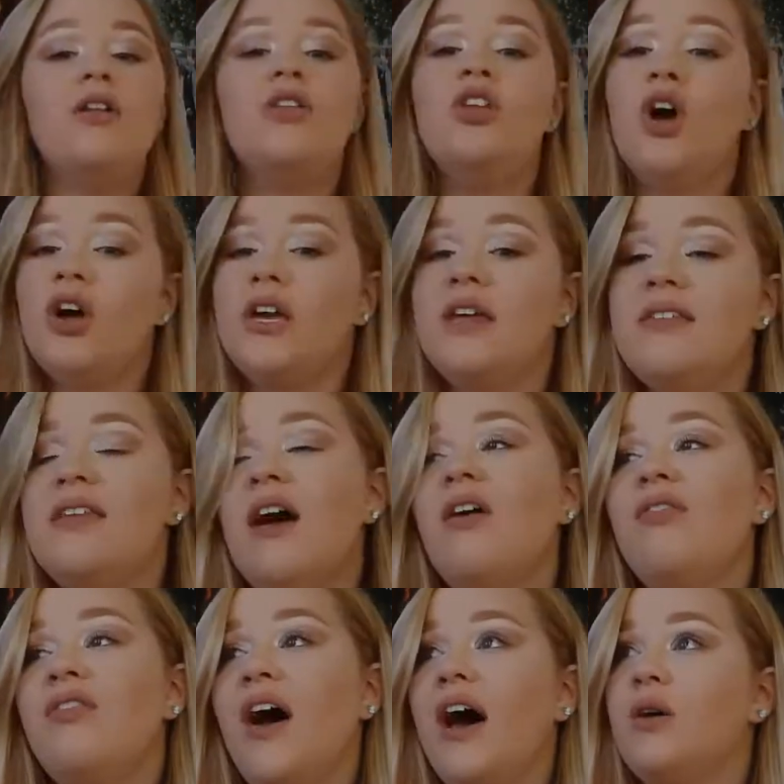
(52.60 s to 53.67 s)
knock
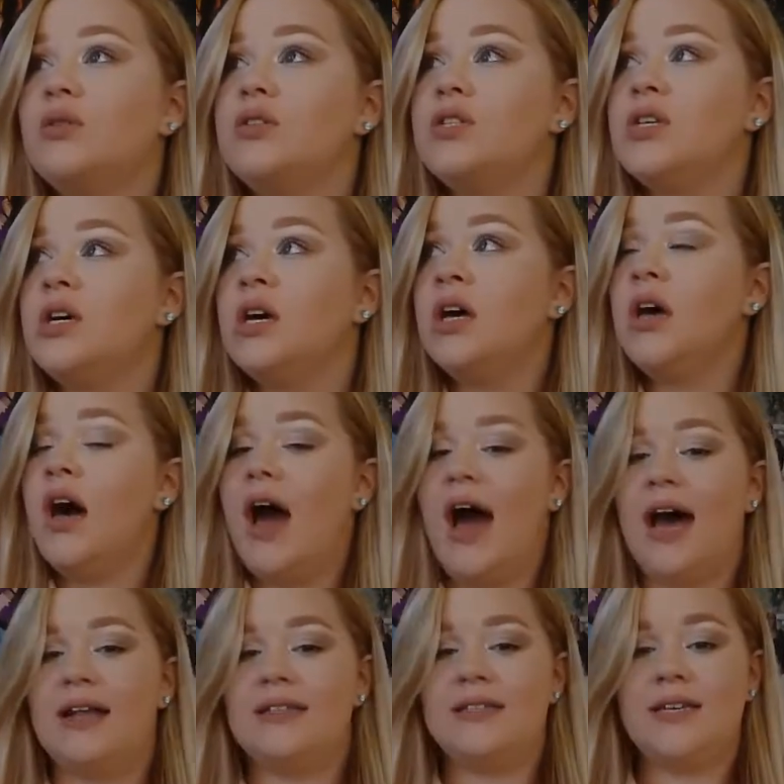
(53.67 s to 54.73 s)
yourself out,
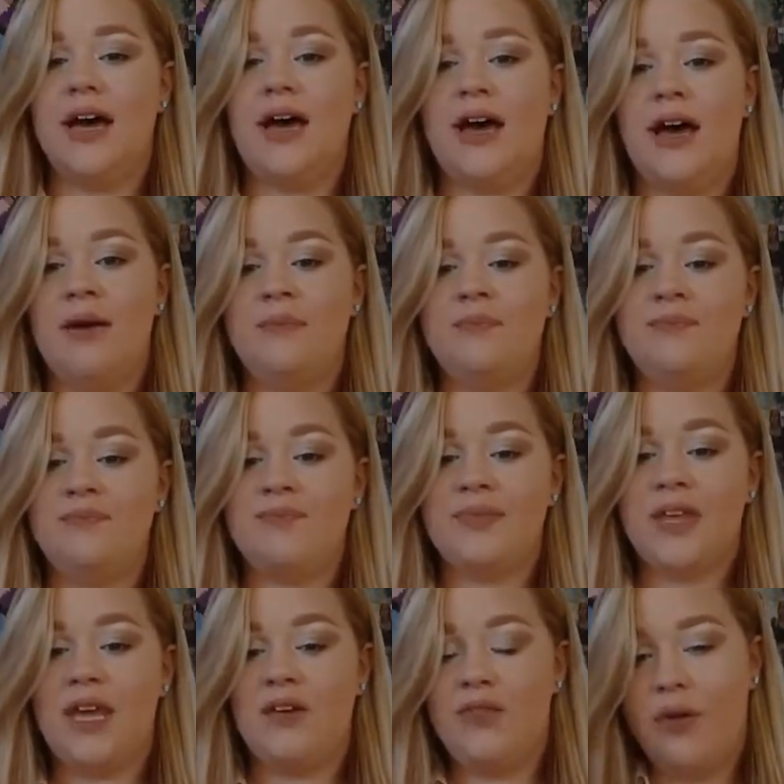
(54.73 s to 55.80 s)
and
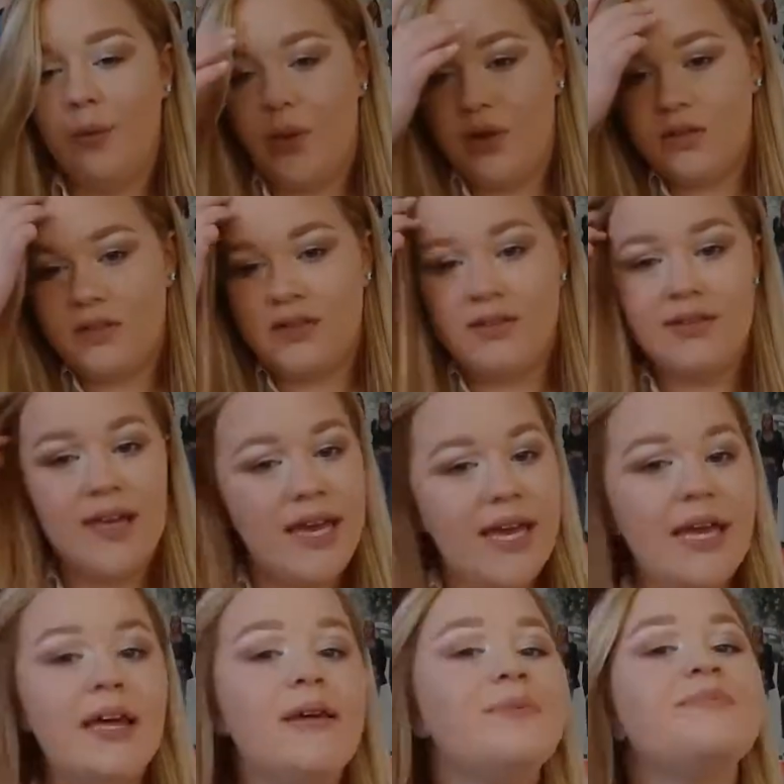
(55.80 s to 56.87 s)
if you want to
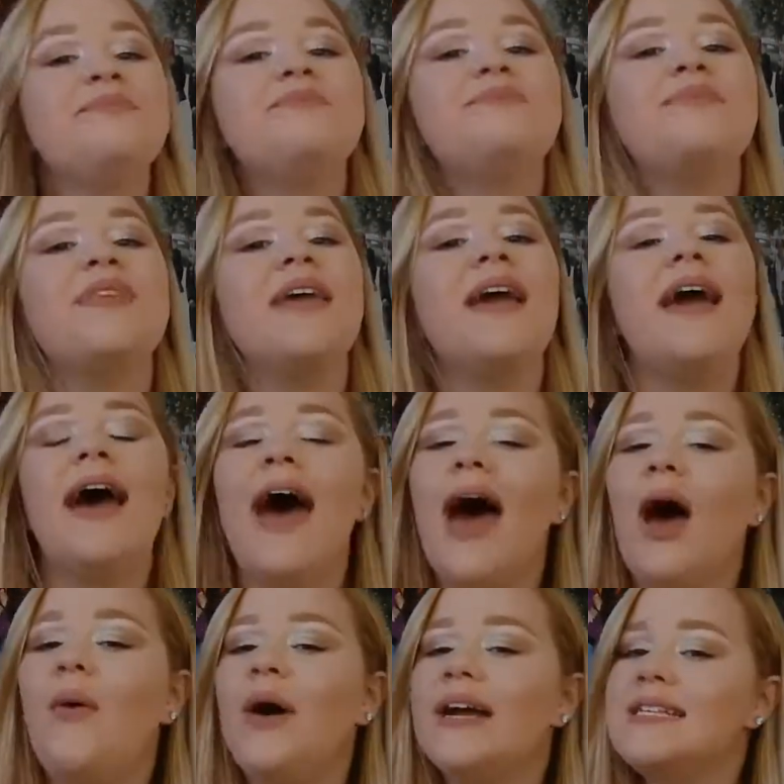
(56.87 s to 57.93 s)
see
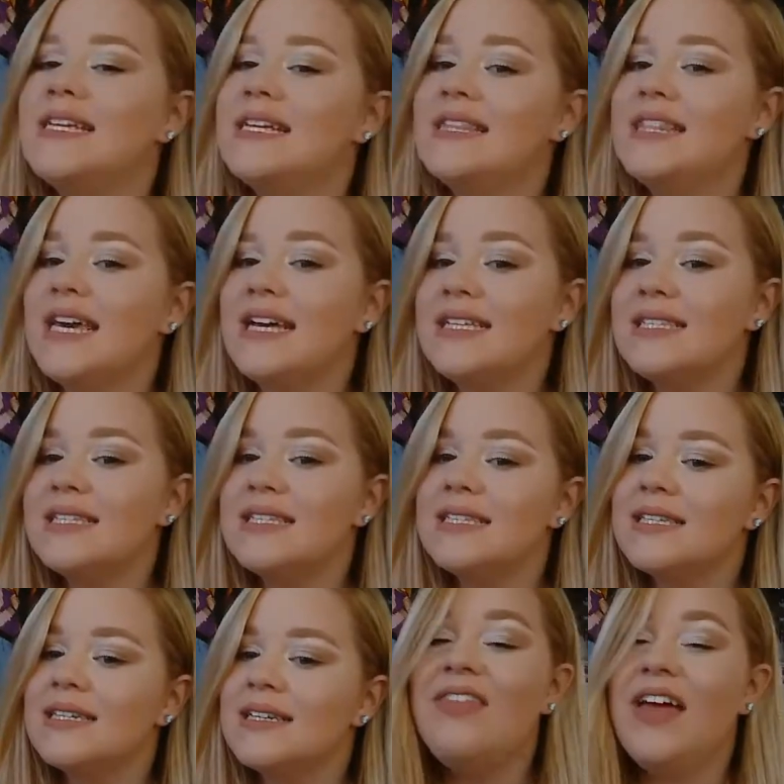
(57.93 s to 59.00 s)
how I did
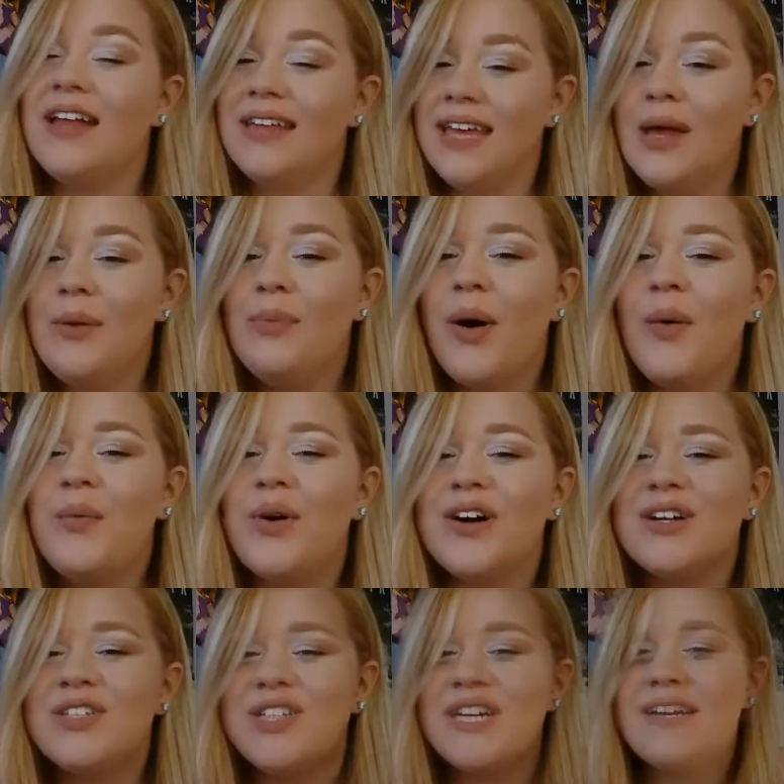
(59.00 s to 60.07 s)
this, then keep on
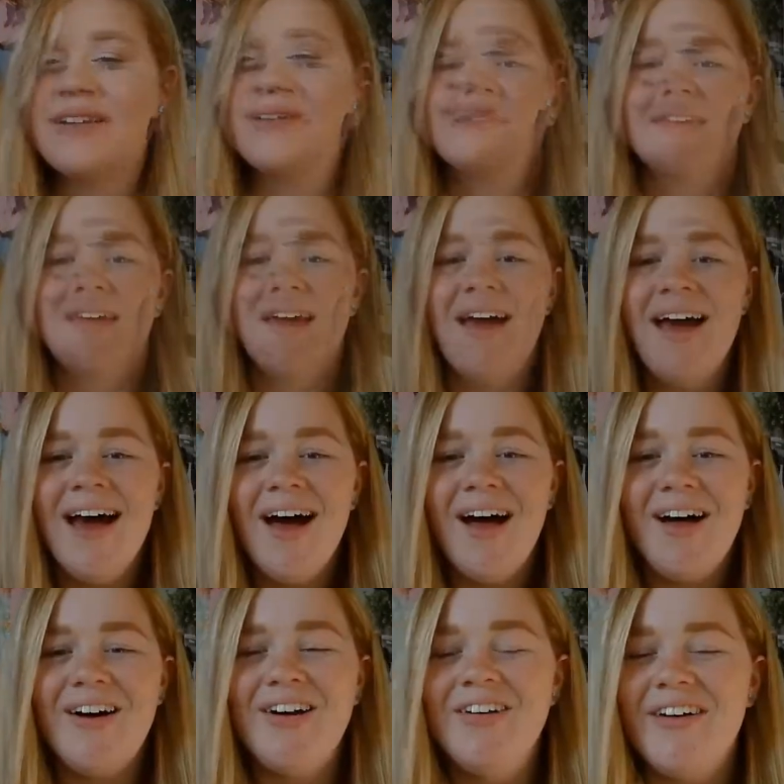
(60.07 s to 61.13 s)
watching.
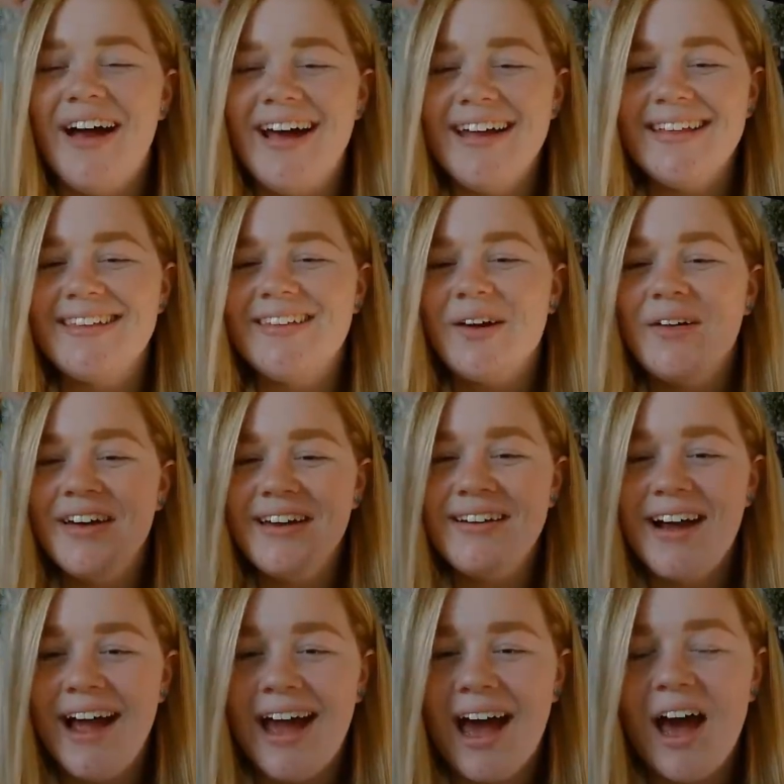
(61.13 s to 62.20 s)
Alright, so here
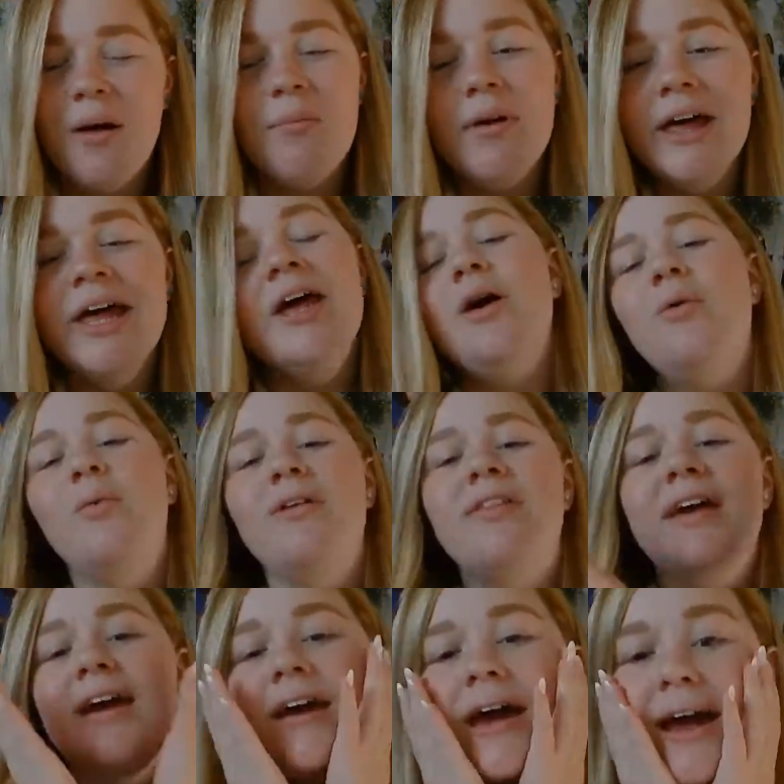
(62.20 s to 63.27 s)
I am with
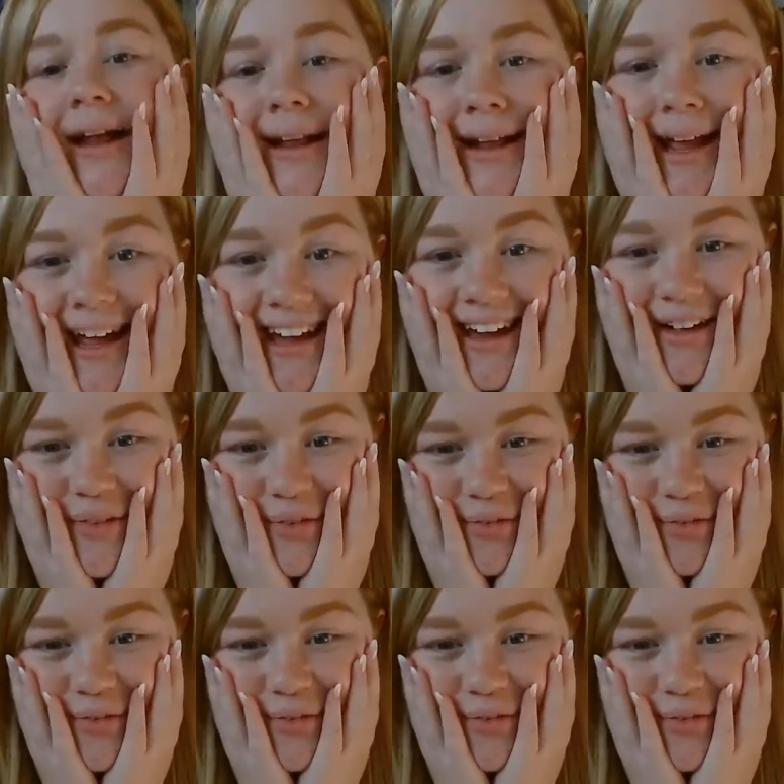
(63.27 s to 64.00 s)
a naked